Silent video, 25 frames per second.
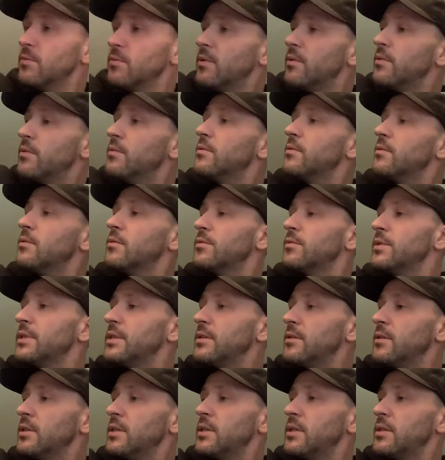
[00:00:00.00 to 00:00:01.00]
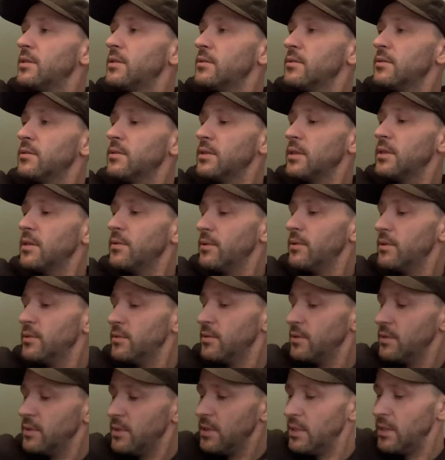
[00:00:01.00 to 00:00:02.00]
in reading that, see how
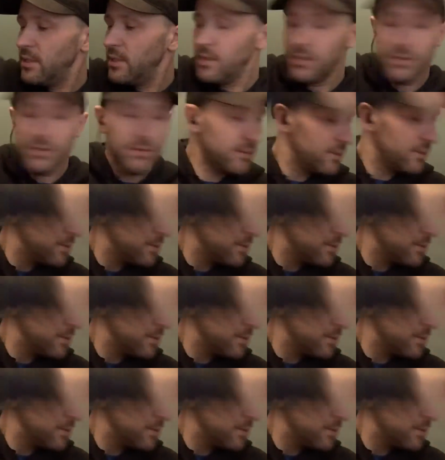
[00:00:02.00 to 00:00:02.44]
it is.